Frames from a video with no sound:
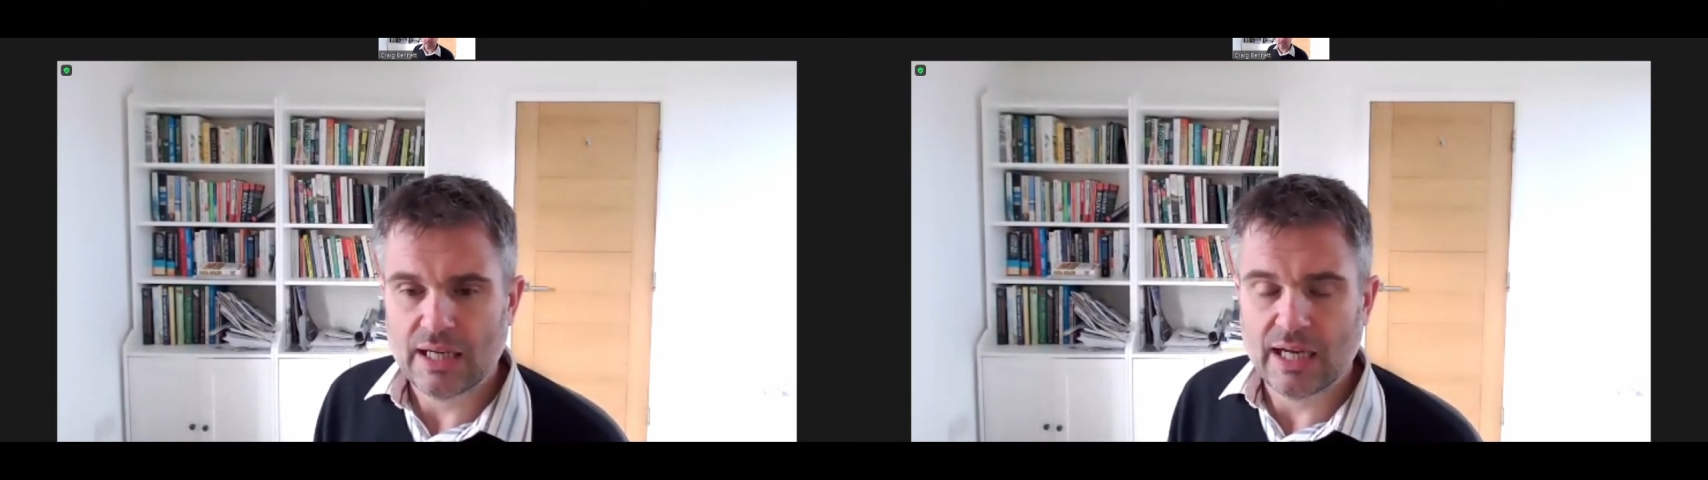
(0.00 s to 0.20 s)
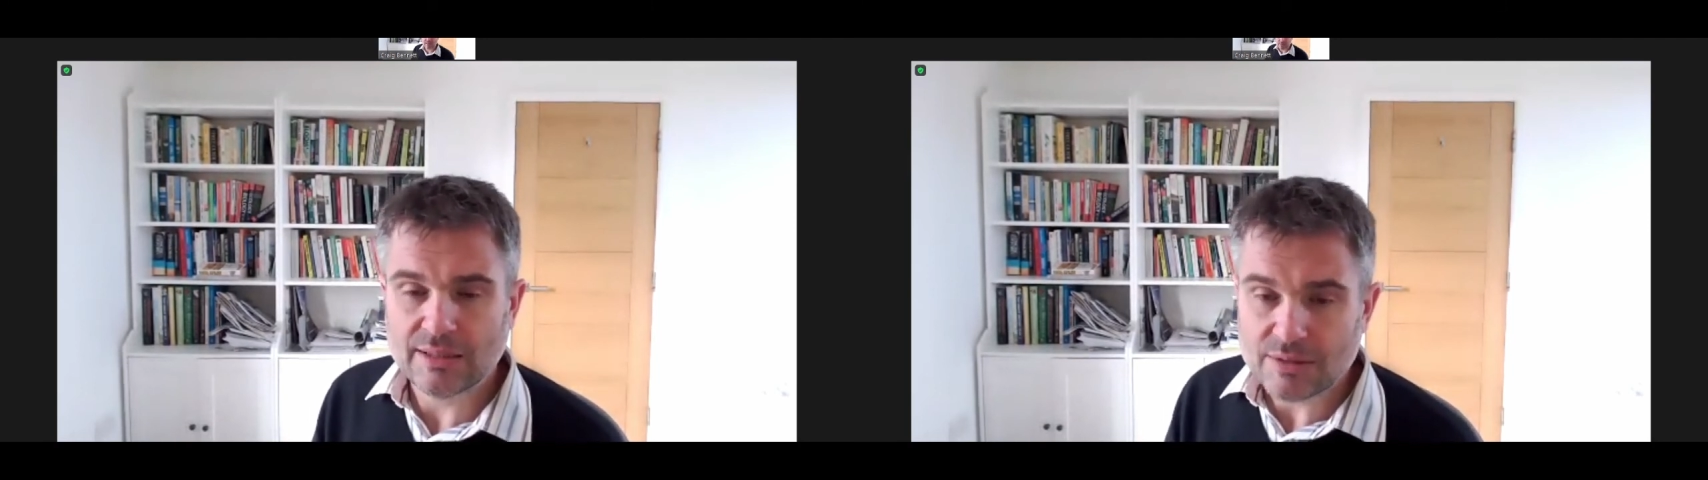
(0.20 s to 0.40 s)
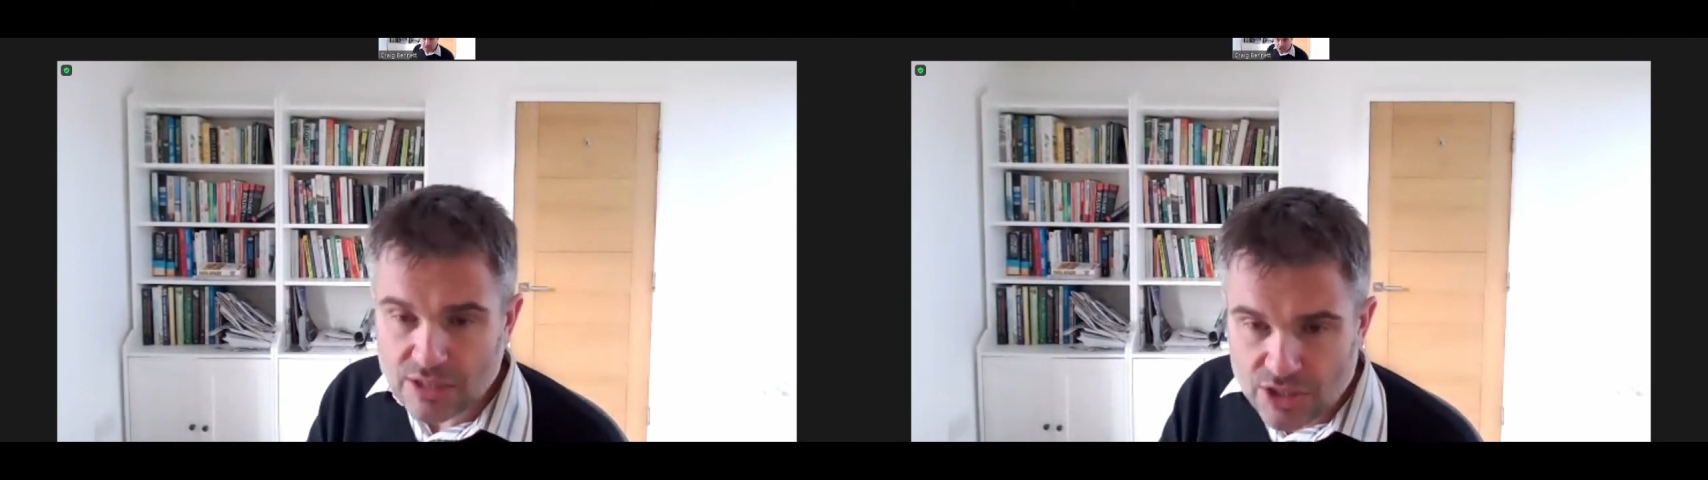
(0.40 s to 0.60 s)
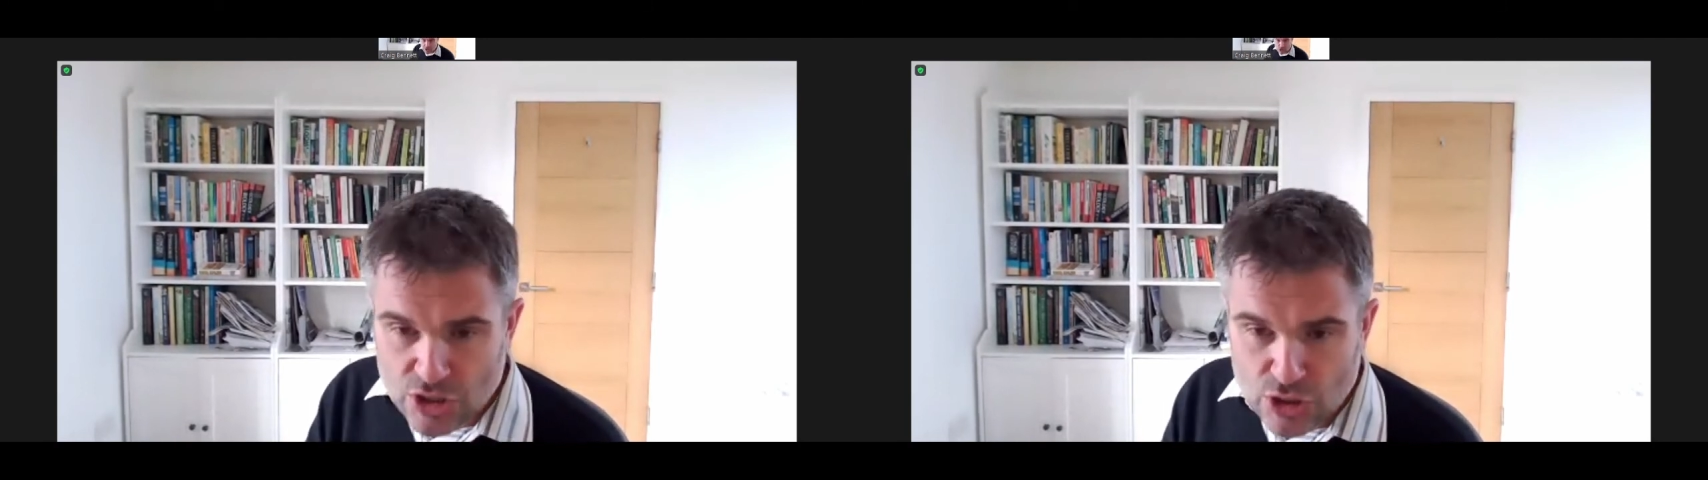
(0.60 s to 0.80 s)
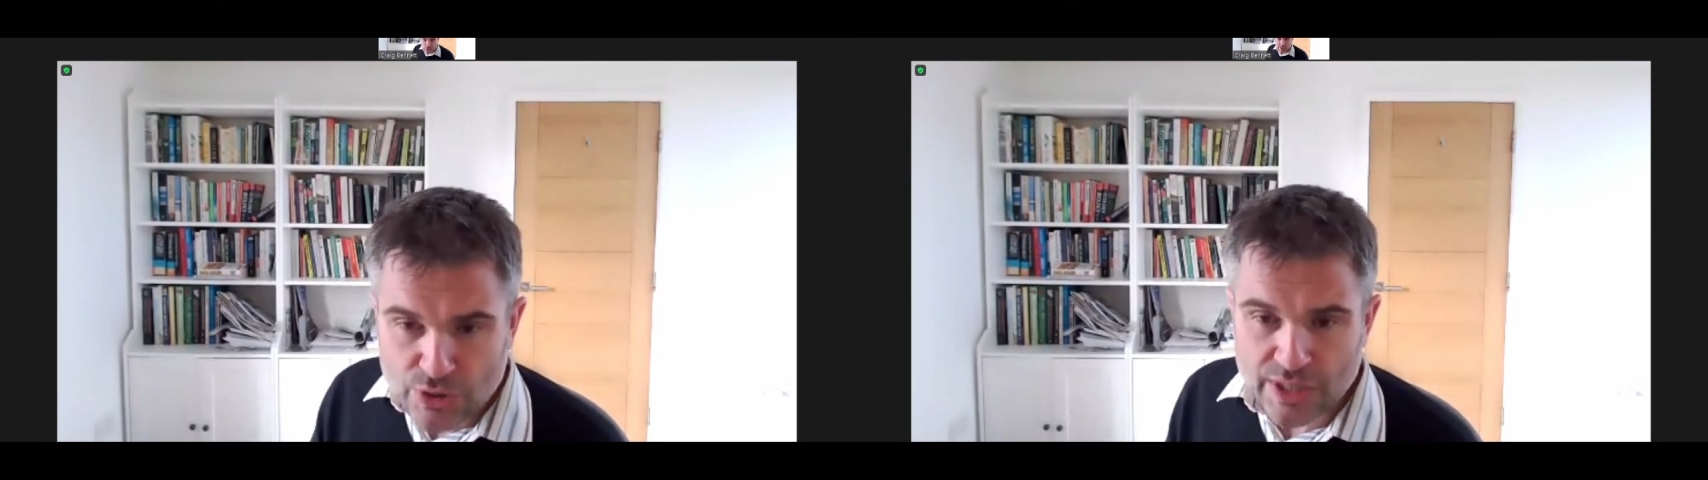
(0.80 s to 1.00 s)
And just
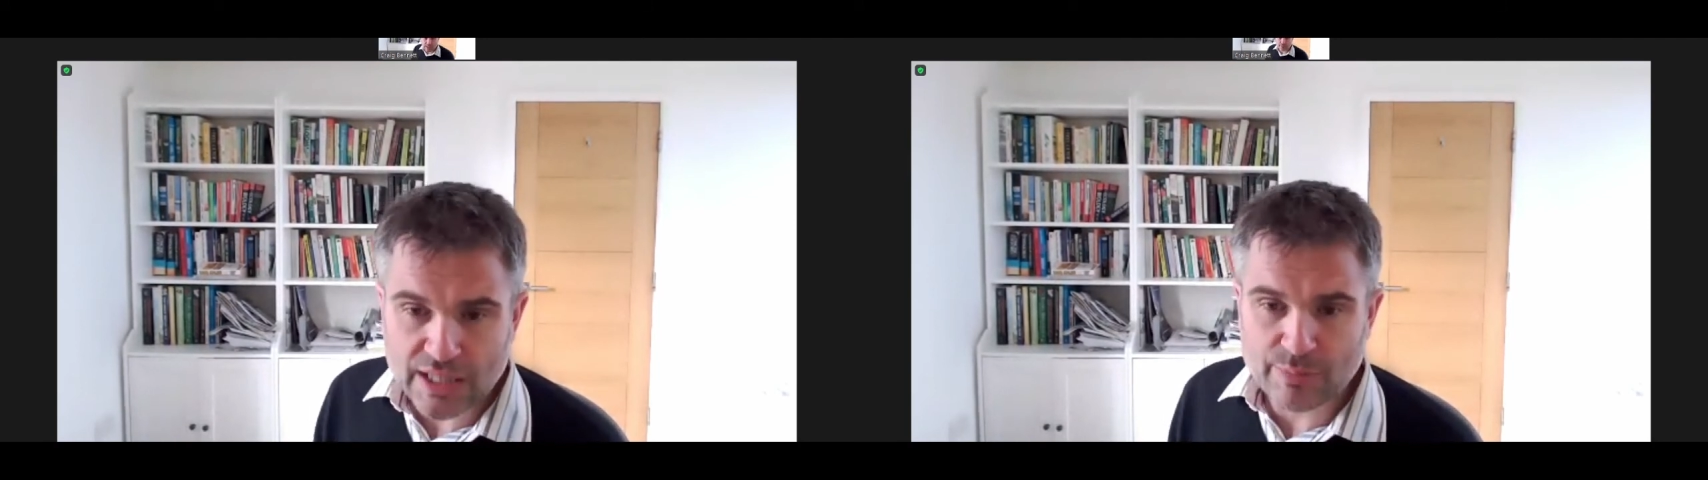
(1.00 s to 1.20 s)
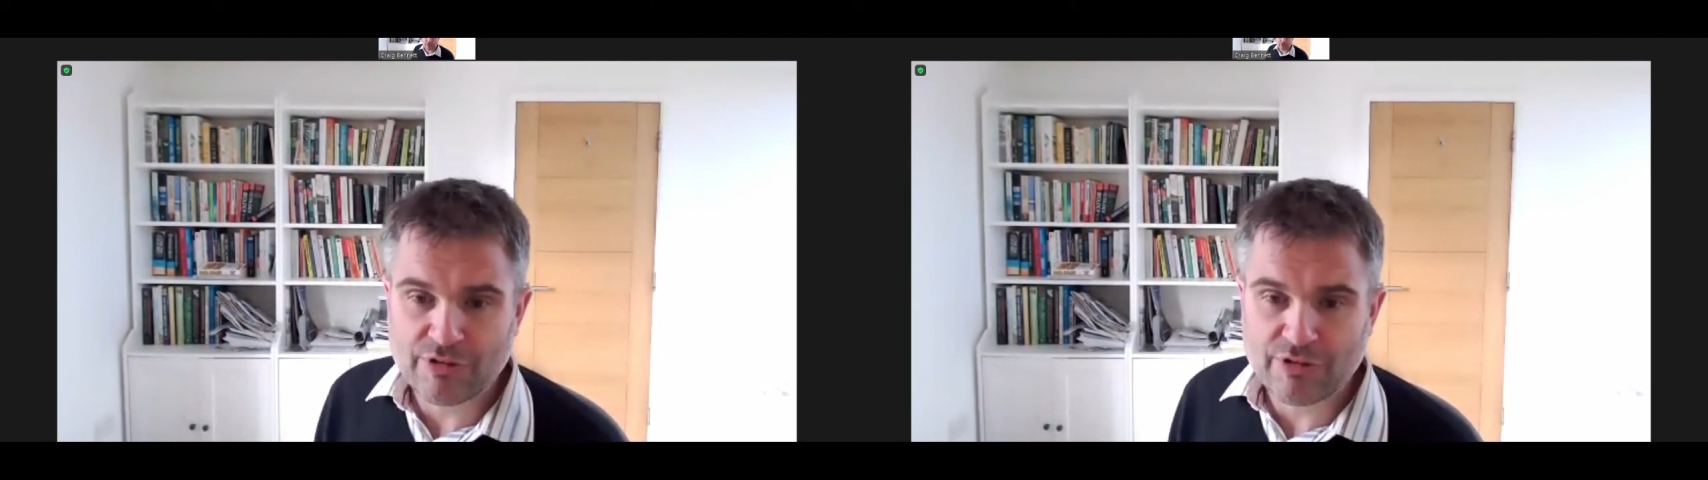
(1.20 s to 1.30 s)
looking at the